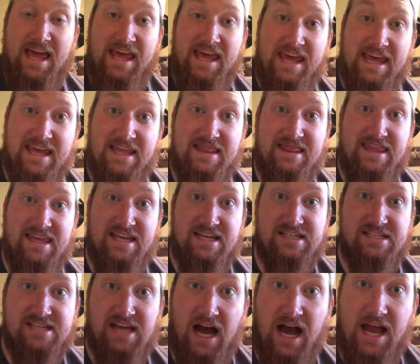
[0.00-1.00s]
in the
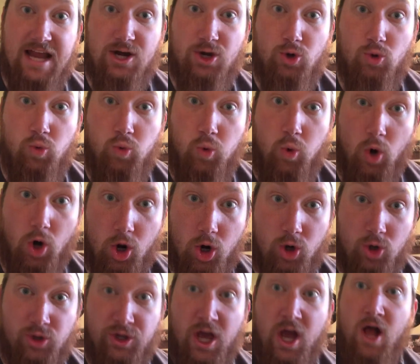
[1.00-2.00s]
entire
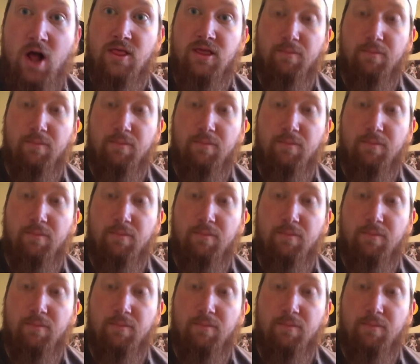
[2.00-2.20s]
world.